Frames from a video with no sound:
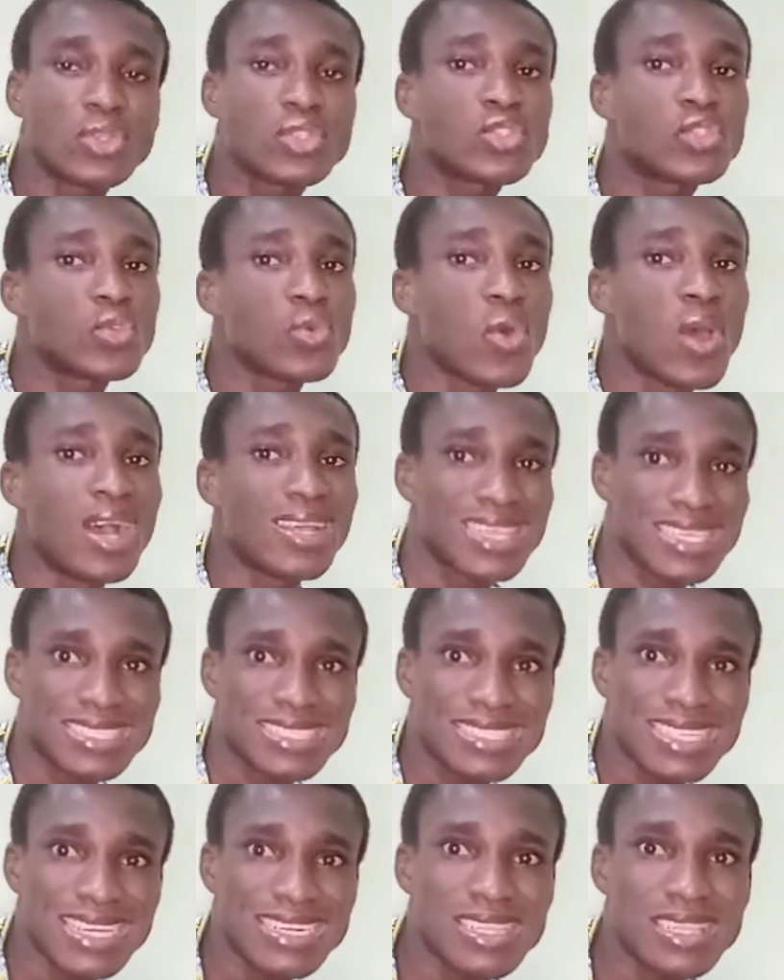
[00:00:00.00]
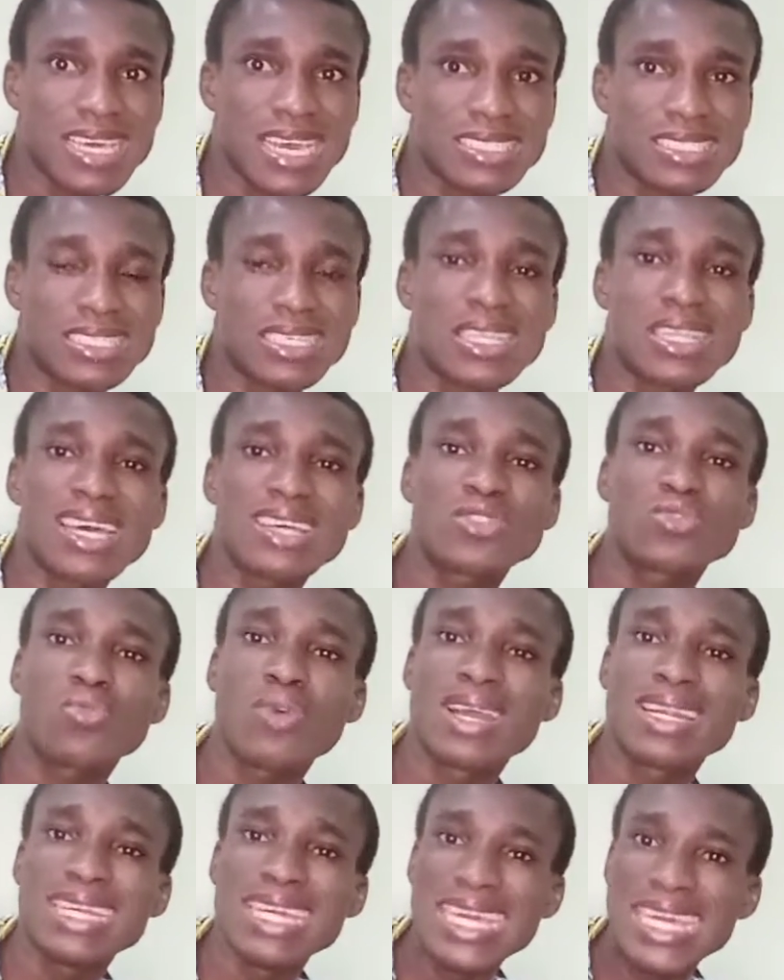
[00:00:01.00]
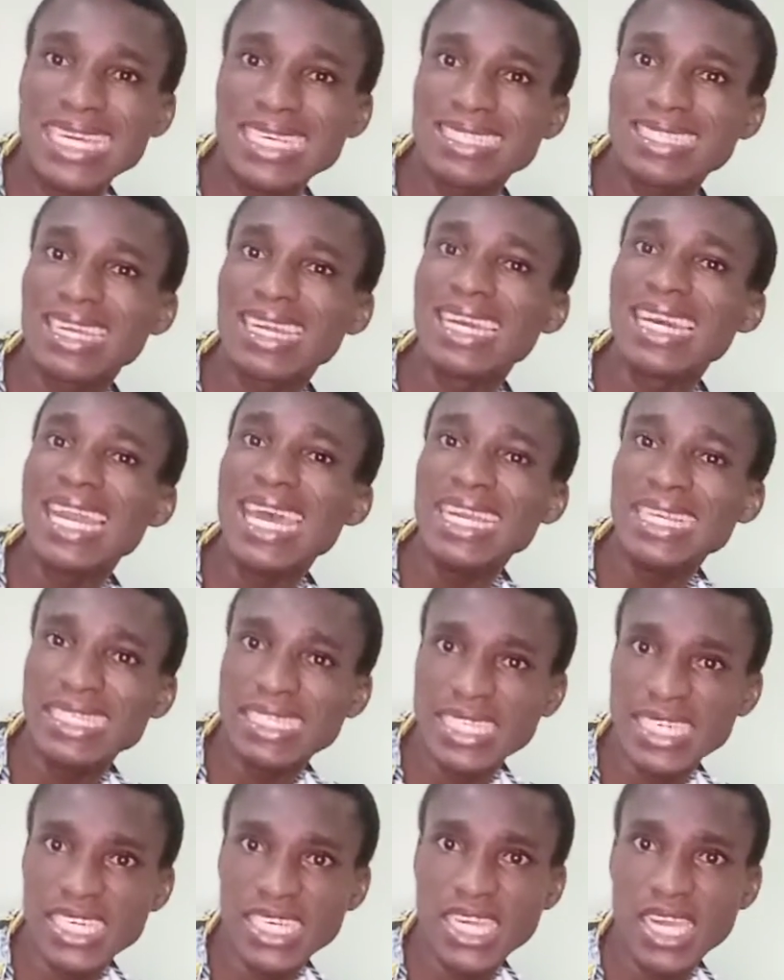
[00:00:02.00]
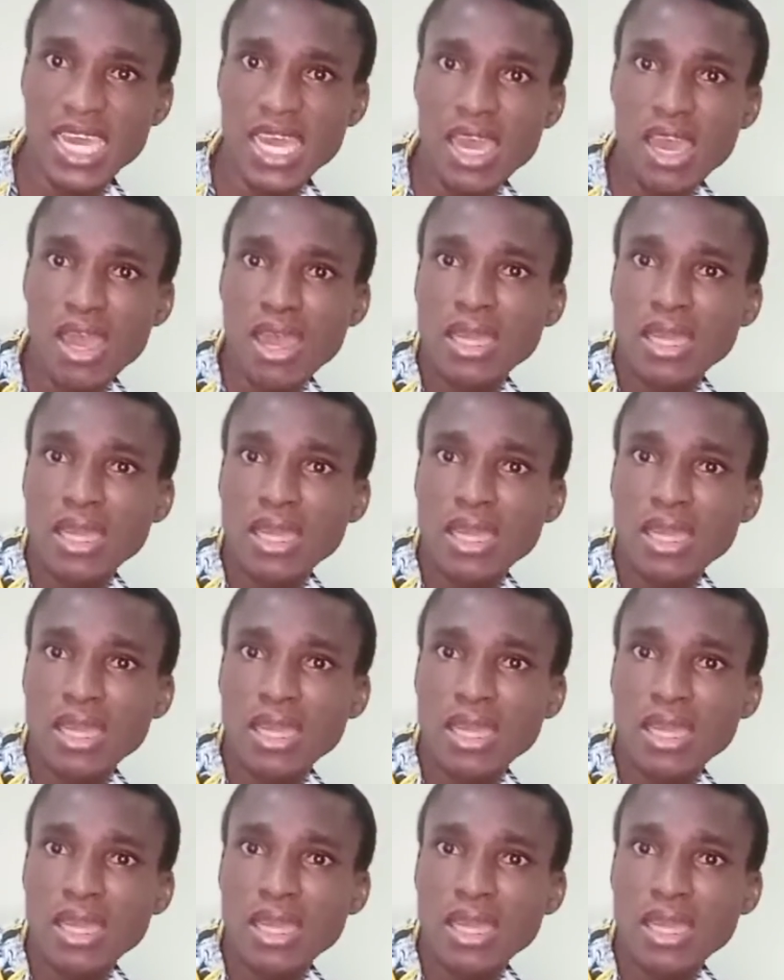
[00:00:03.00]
us to understand that that one is a lady.